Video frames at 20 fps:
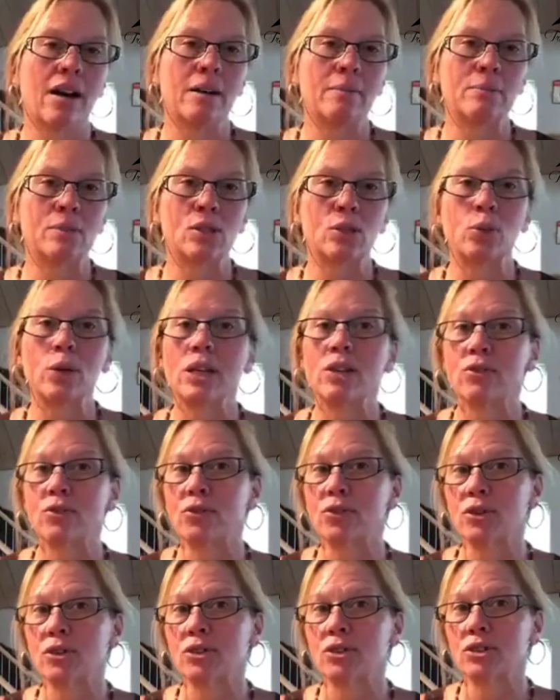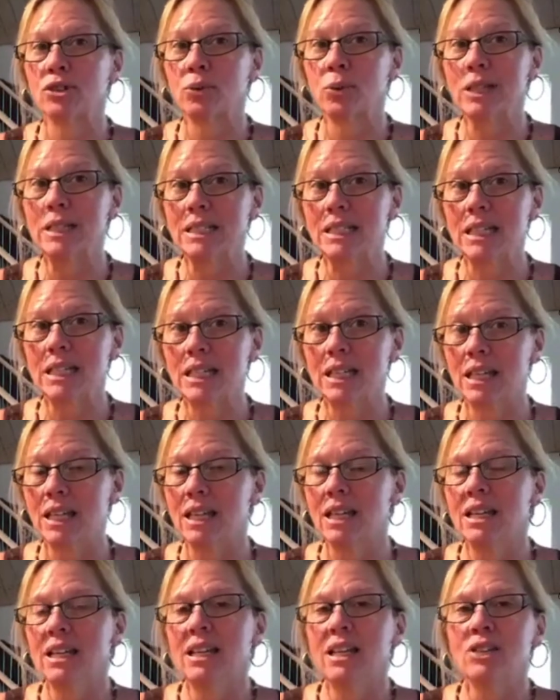um, sweeten for sweet tea.